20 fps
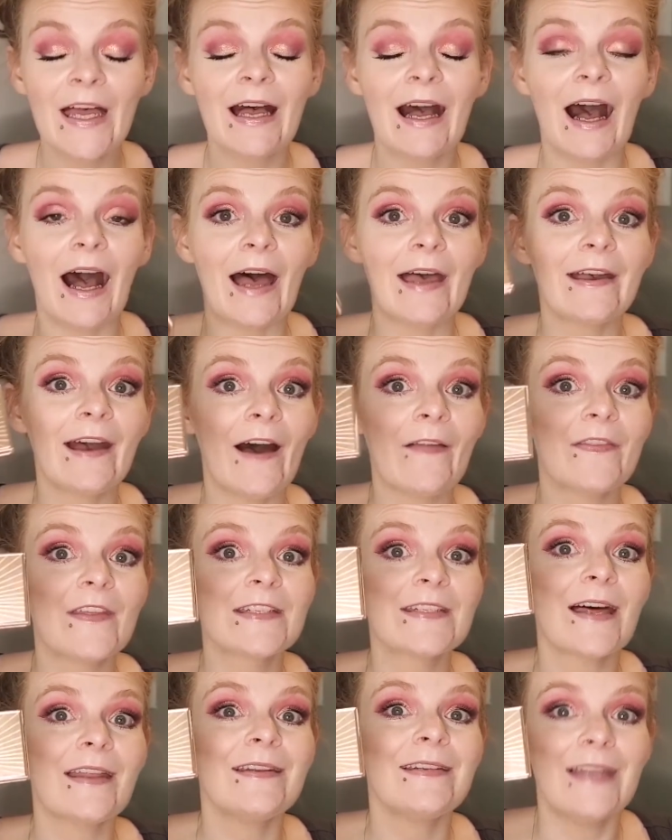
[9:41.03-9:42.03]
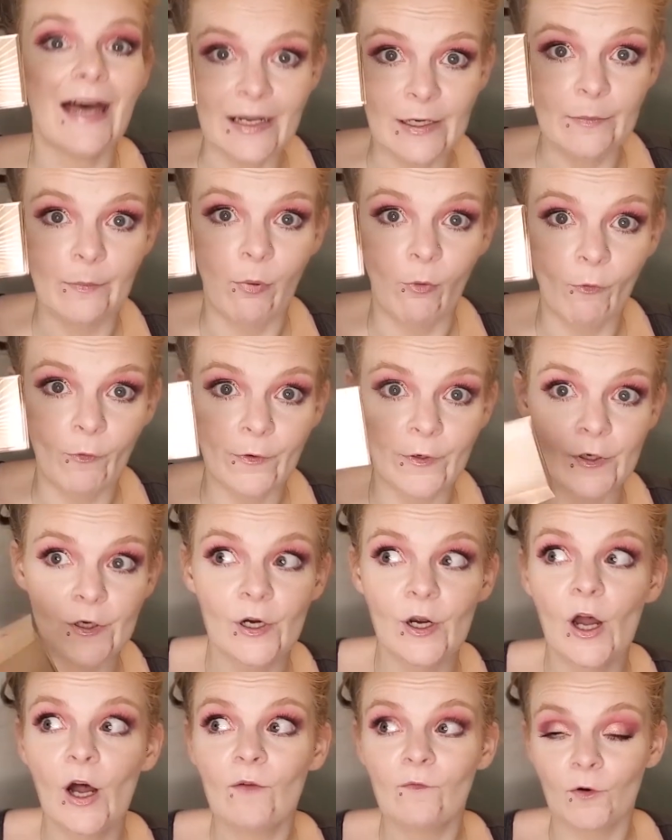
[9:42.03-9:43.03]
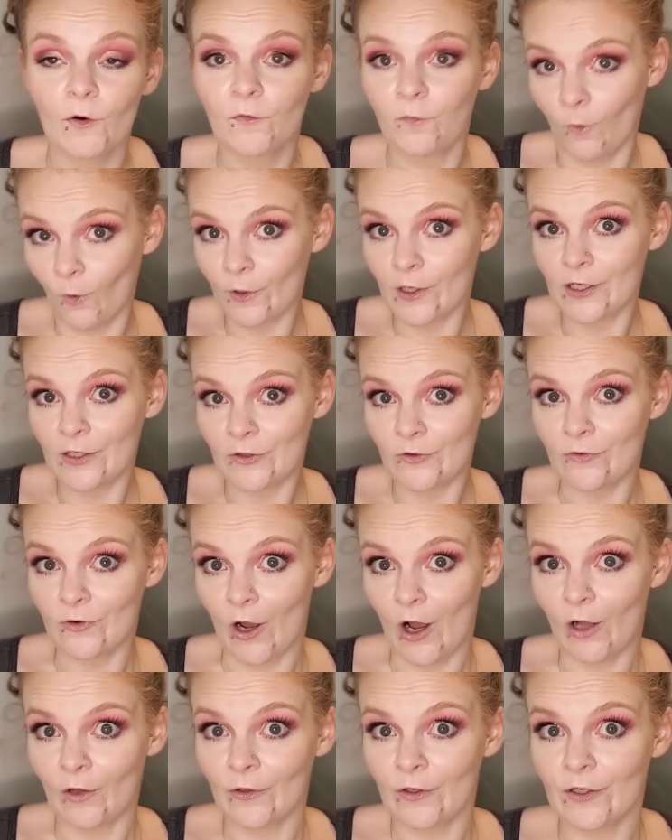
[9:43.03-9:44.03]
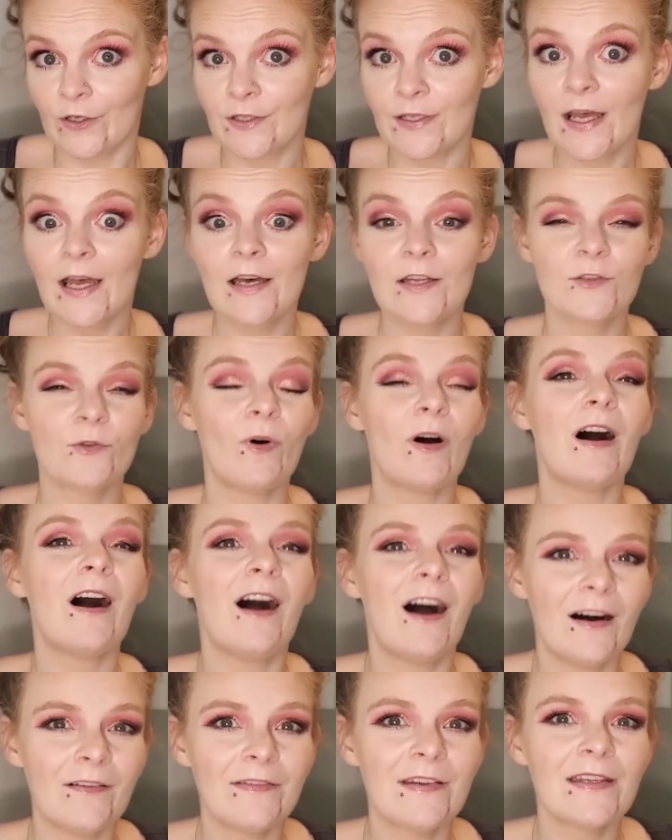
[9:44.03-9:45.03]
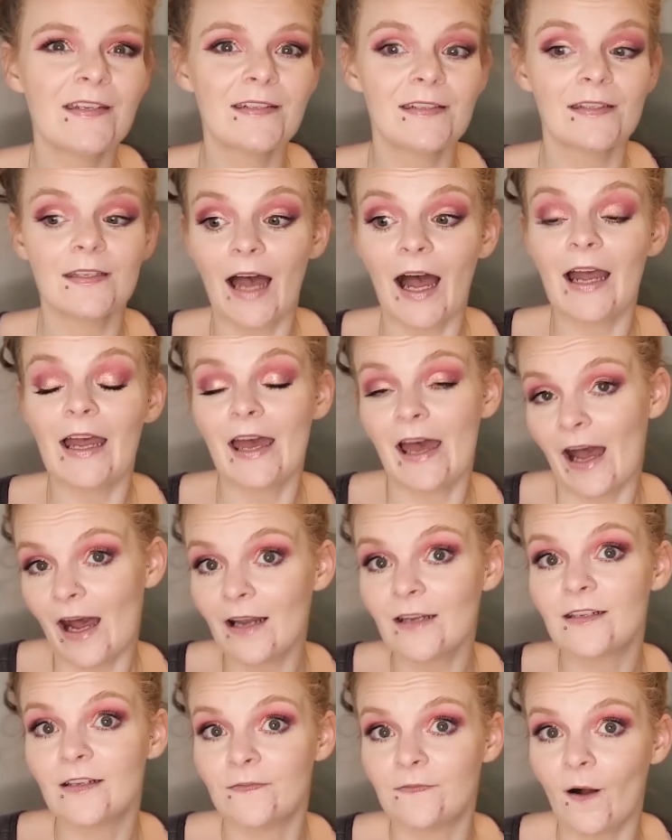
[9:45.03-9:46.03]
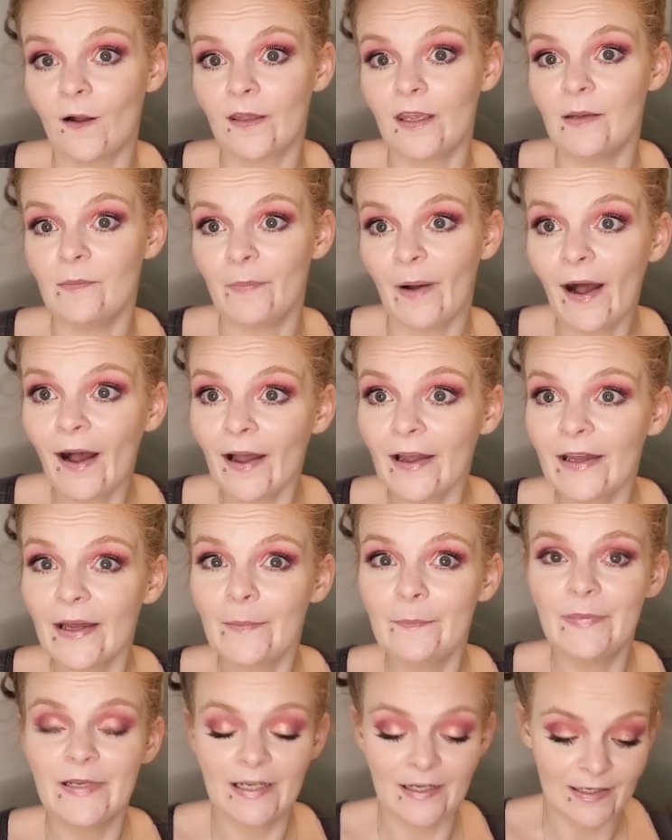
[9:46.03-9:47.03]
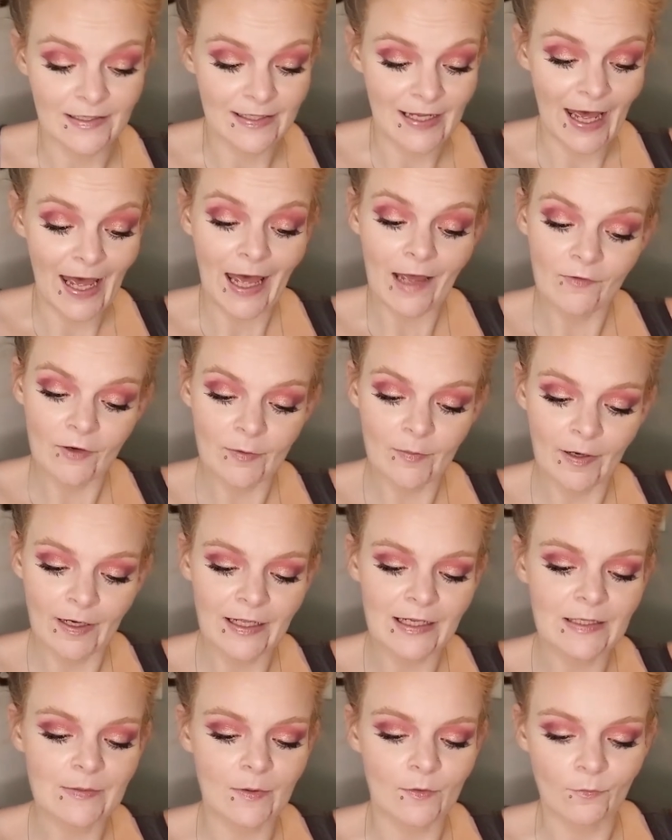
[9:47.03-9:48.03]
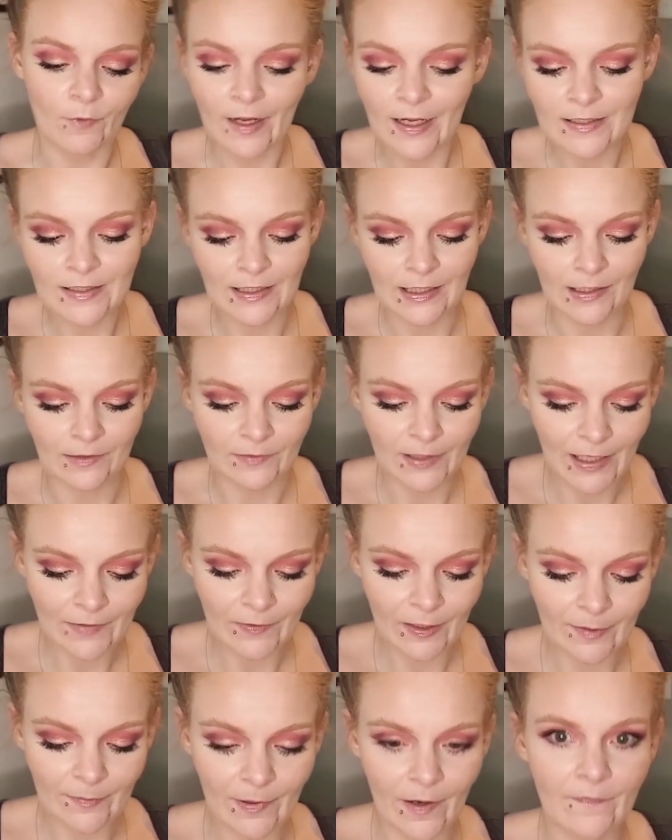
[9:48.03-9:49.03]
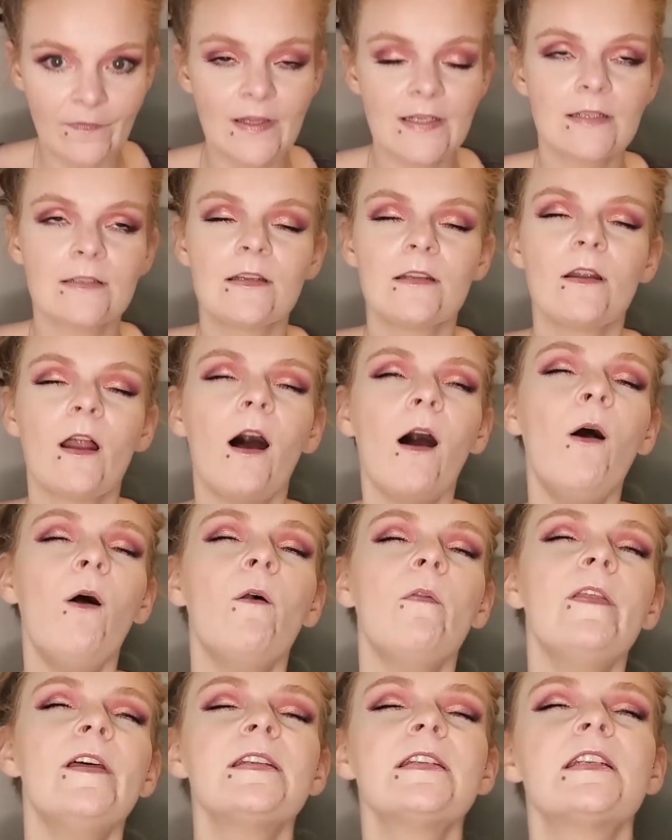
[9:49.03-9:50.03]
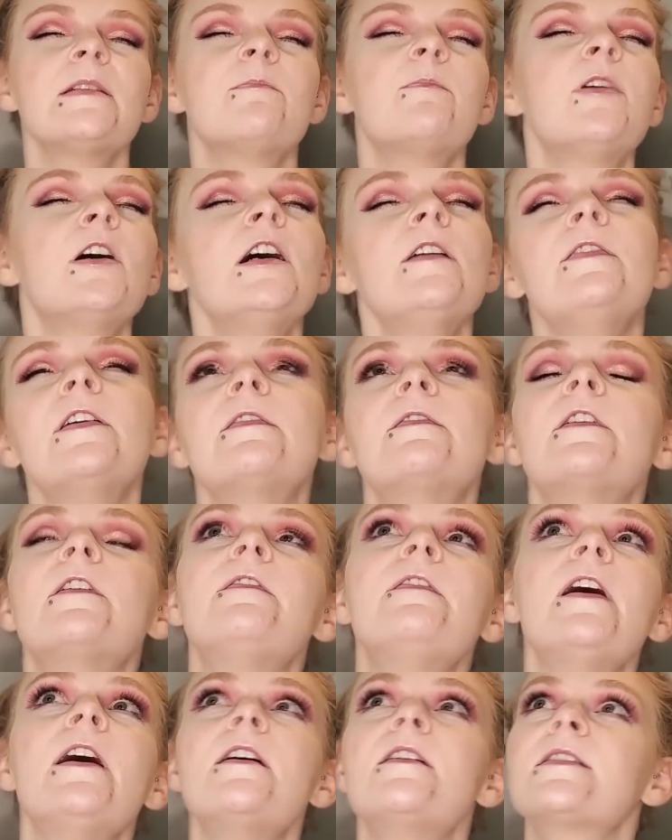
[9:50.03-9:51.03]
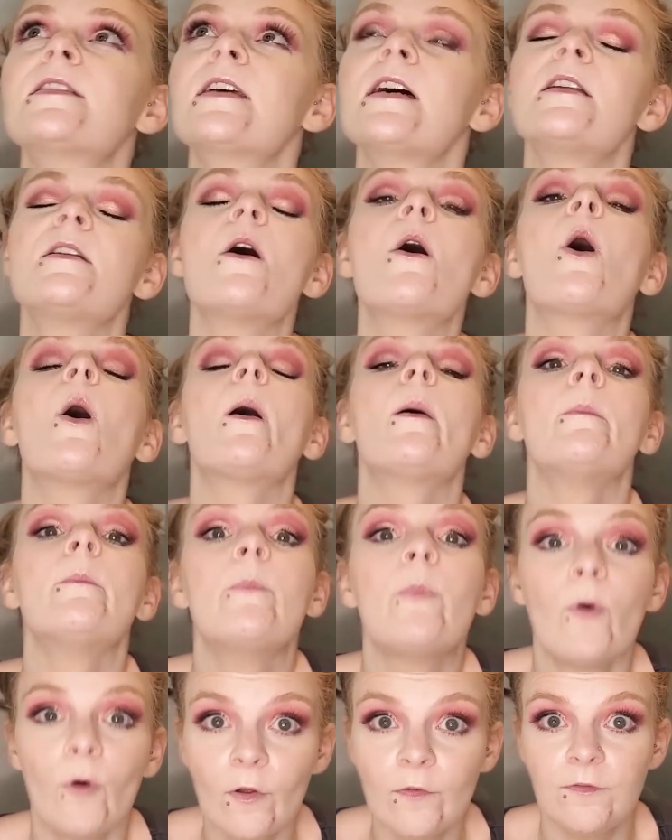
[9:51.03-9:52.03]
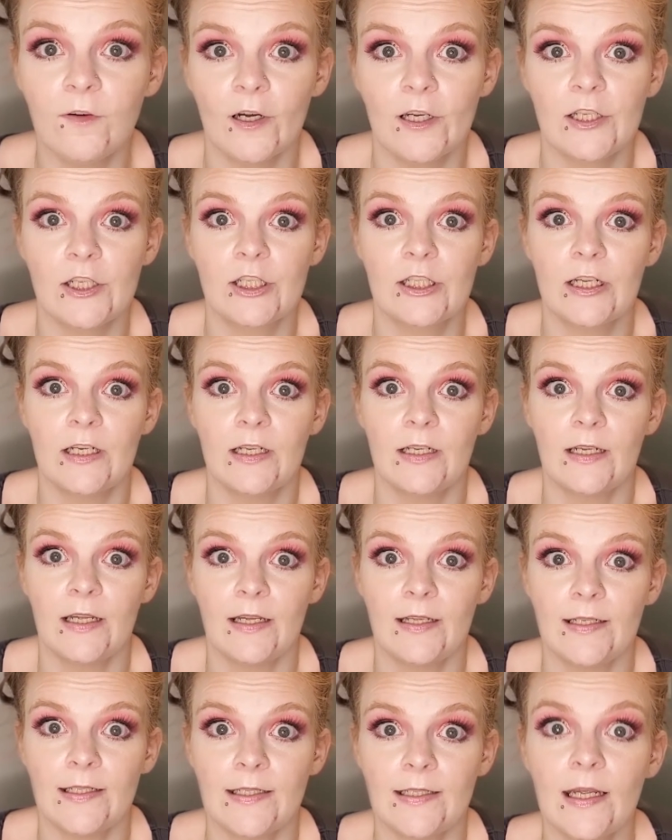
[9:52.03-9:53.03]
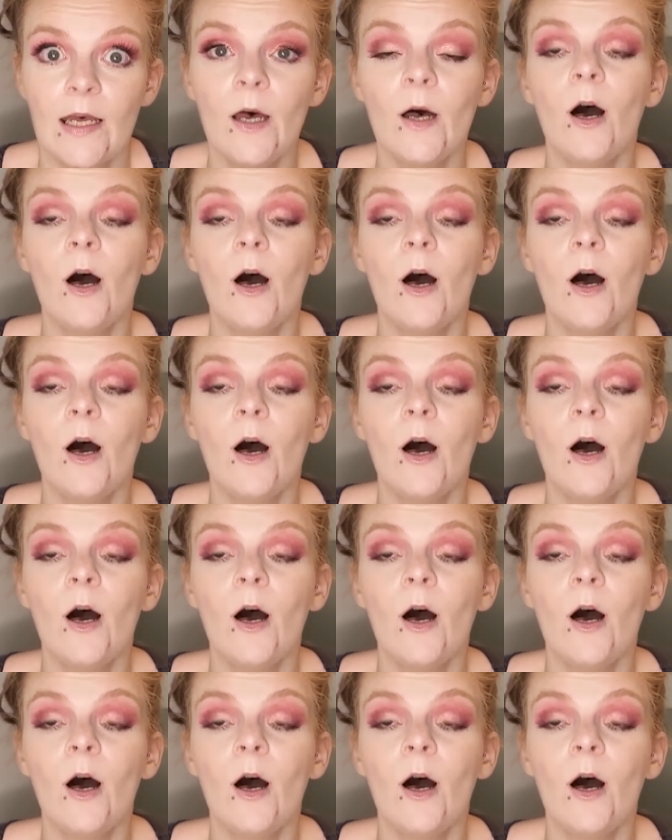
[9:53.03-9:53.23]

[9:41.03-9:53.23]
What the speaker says: I got this on Net-a-Porter for $42. So obviously I had to fucking buy it because everybody has been ranting and raving about this and, oh, this is perfect for fair skin. Bull fucking shit it is.